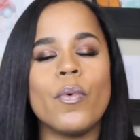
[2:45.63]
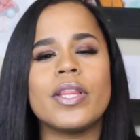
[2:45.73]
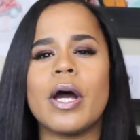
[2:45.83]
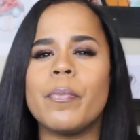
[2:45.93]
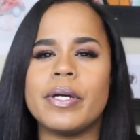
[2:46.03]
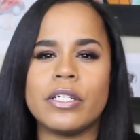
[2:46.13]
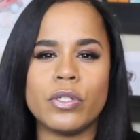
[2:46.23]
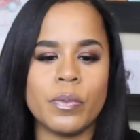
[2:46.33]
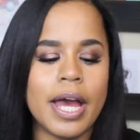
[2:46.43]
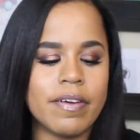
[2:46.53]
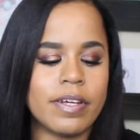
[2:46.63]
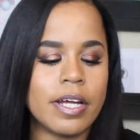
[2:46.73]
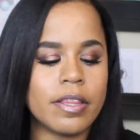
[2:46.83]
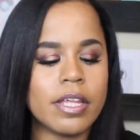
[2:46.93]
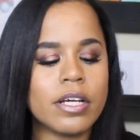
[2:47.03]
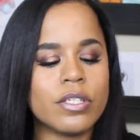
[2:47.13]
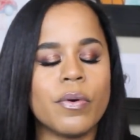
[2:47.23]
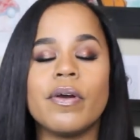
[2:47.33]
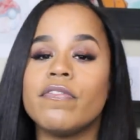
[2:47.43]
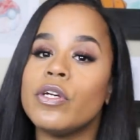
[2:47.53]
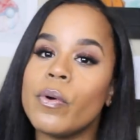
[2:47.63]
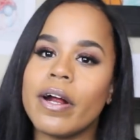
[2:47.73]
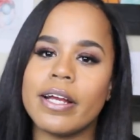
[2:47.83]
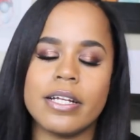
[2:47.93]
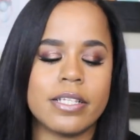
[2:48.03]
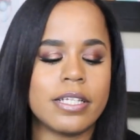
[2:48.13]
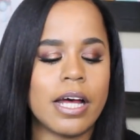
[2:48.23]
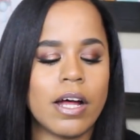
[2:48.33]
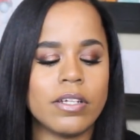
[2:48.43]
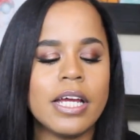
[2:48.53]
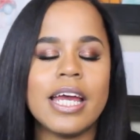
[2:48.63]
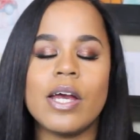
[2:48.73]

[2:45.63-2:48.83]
without being too heavy and thick so so if you are heat styled